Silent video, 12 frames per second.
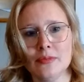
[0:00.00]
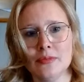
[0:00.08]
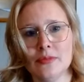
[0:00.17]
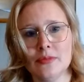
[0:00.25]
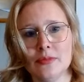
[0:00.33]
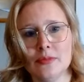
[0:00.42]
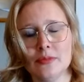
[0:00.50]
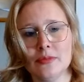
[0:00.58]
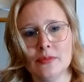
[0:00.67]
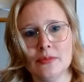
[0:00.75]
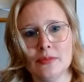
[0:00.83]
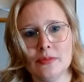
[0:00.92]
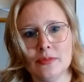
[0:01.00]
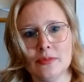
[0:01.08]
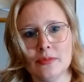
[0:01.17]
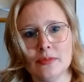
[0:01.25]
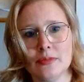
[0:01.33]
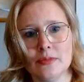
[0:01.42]

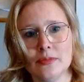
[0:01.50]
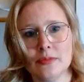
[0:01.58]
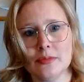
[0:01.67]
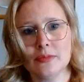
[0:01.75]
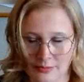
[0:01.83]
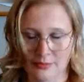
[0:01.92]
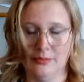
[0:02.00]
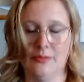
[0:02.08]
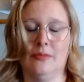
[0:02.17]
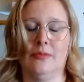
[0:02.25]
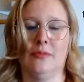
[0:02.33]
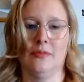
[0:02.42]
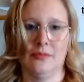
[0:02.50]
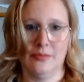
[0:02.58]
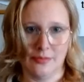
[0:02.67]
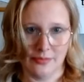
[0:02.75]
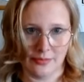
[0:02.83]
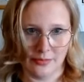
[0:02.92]

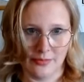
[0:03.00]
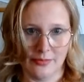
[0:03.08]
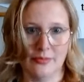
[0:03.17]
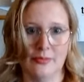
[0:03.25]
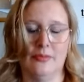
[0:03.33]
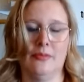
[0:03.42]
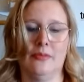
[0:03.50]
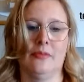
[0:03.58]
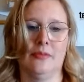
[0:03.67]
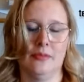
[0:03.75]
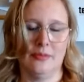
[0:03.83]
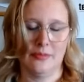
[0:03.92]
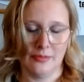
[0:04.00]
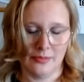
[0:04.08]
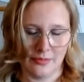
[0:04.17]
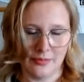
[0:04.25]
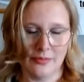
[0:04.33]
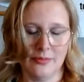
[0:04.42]

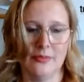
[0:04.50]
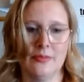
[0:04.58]
(silent)